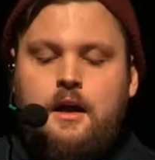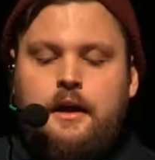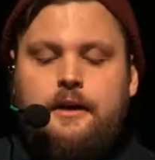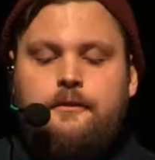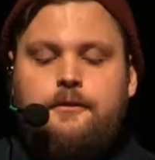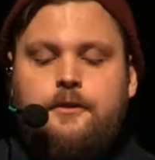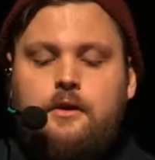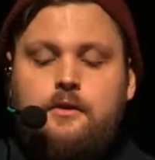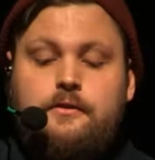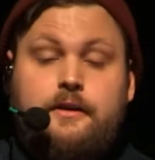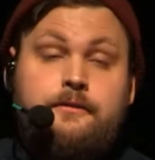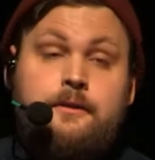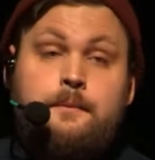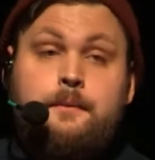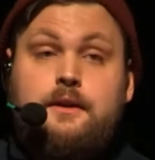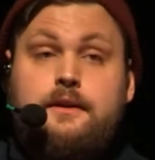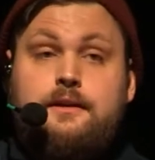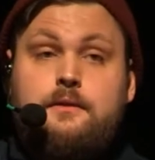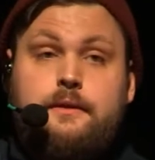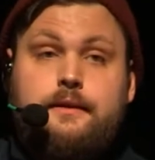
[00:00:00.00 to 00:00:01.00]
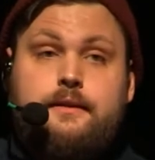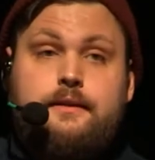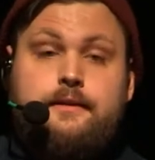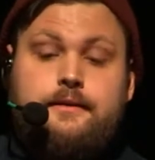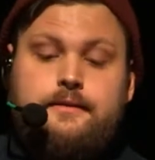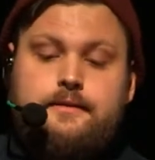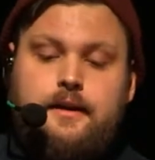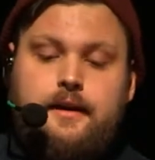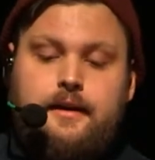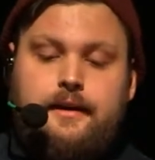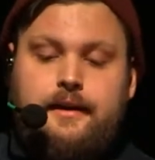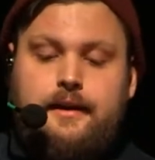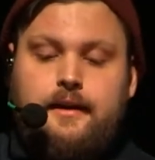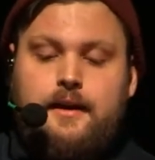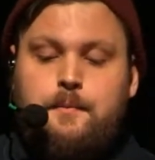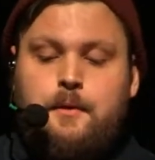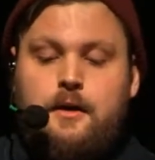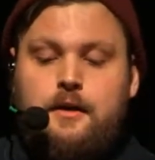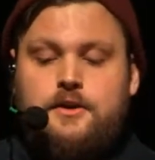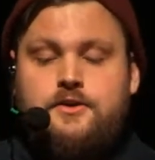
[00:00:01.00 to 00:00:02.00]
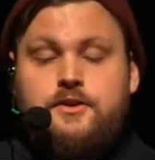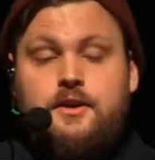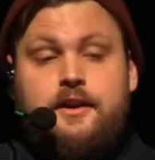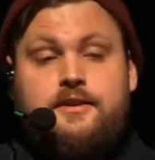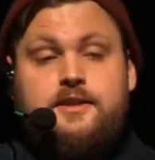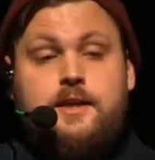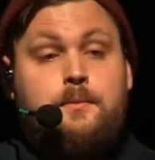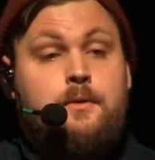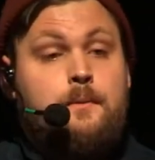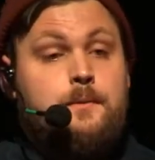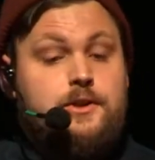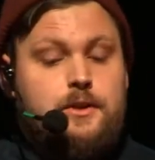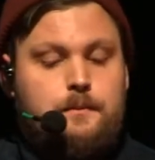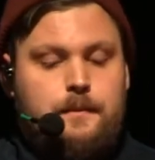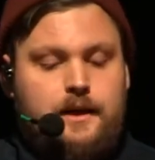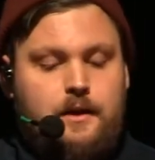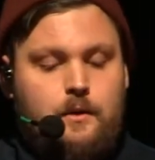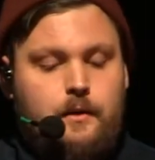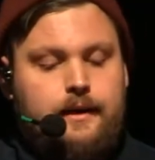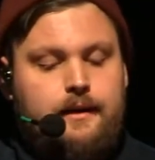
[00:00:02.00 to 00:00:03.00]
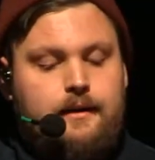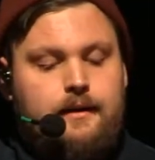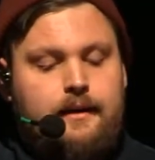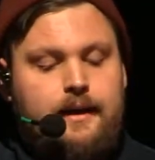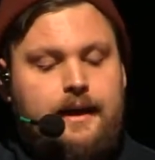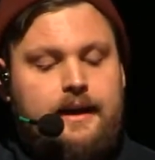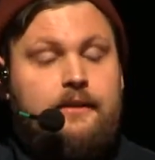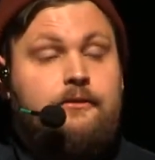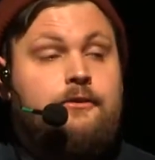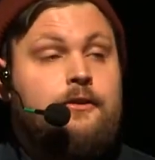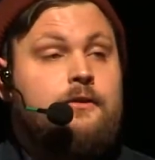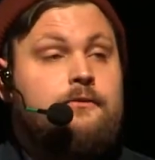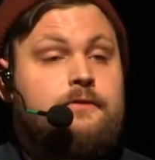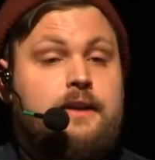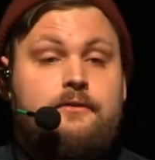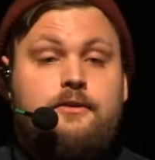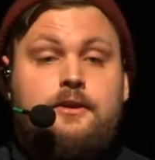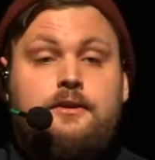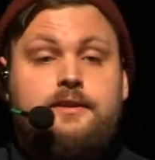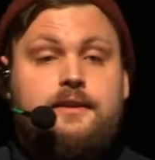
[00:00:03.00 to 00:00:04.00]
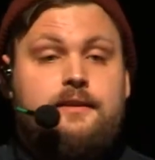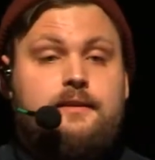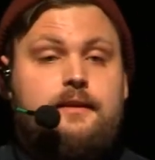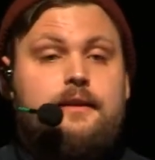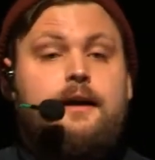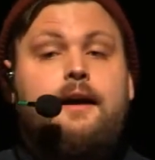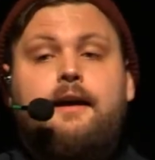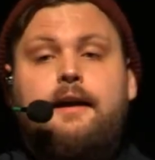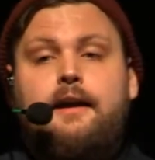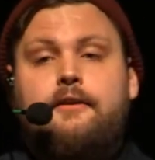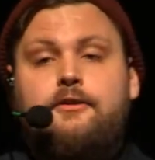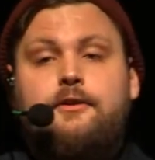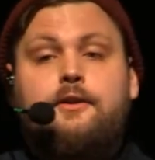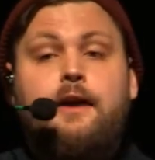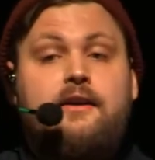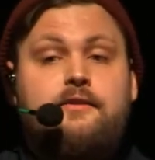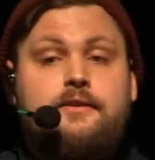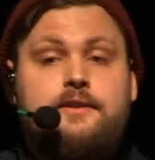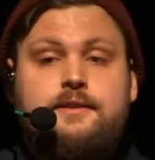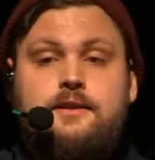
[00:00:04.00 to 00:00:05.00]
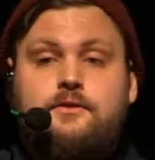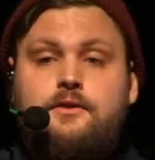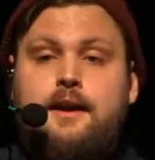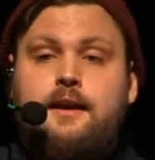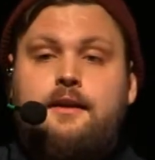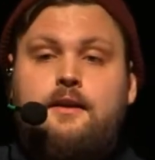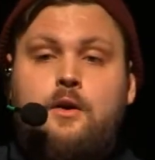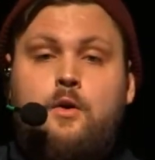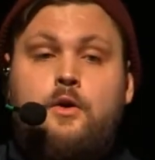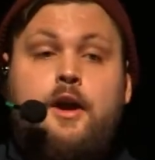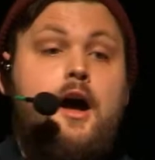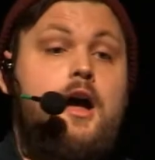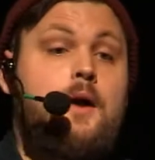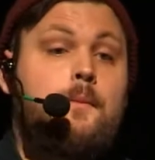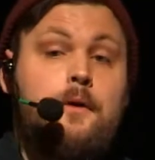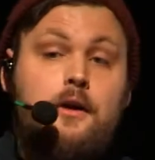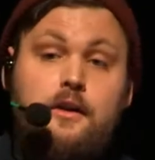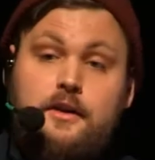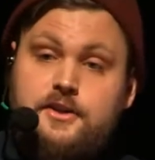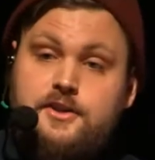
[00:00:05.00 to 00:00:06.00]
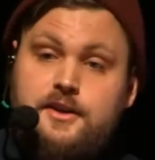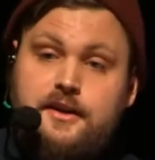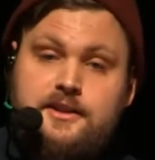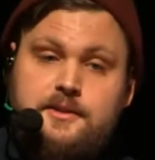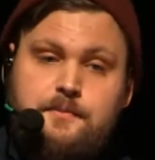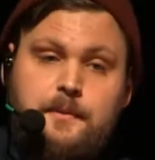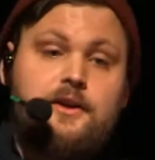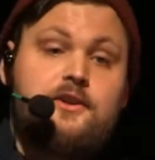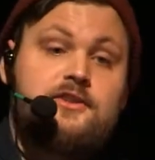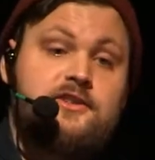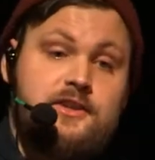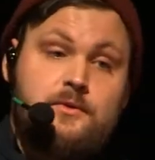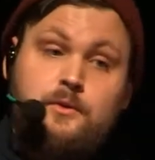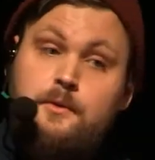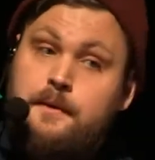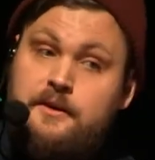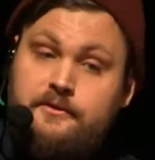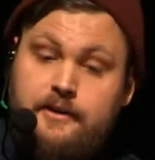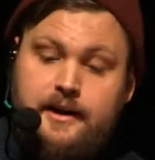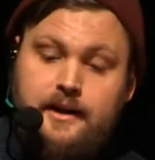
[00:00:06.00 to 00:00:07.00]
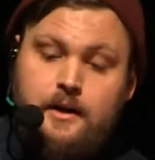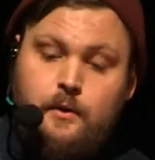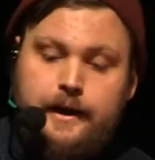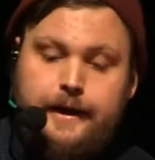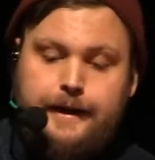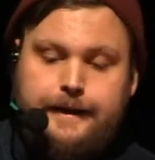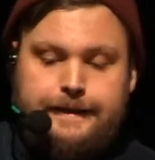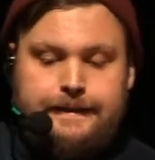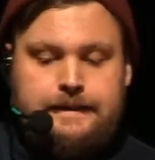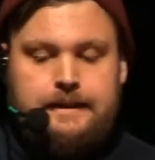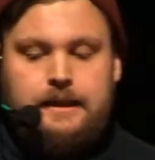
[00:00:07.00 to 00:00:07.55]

If you're already familiar with this, I apologize. I promise to be quick. And if you haven't seen React code, I apologize, because this will be very quick.